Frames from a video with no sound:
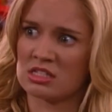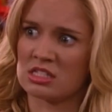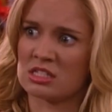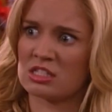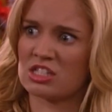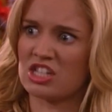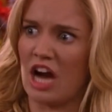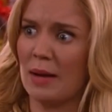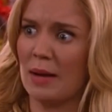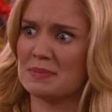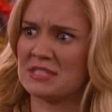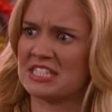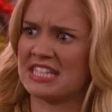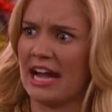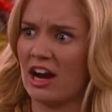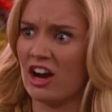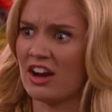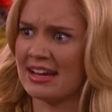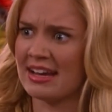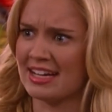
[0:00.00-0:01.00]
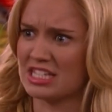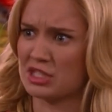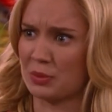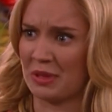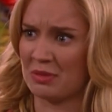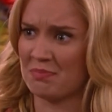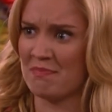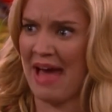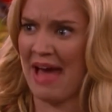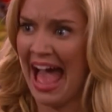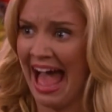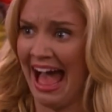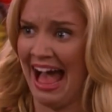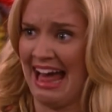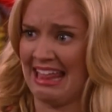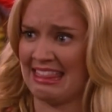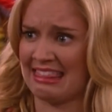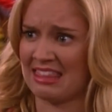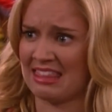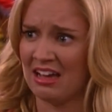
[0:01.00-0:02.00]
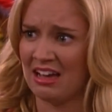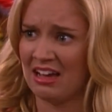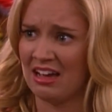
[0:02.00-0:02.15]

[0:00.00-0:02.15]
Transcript: Stop scaring us with math!